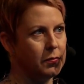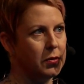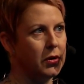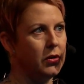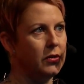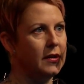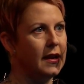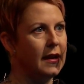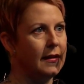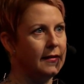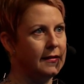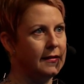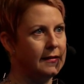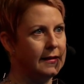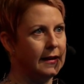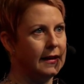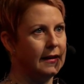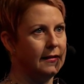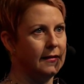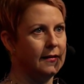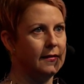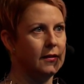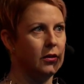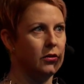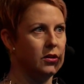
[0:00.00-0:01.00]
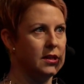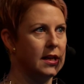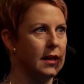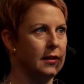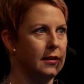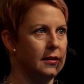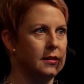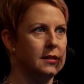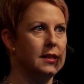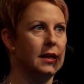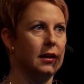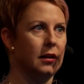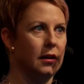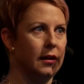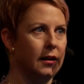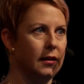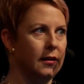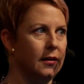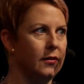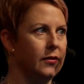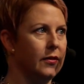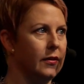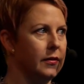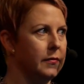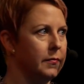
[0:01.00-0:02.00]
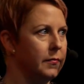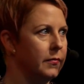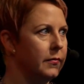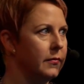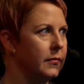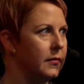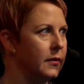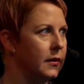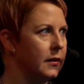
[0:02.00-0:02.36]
protest against totalitarianism.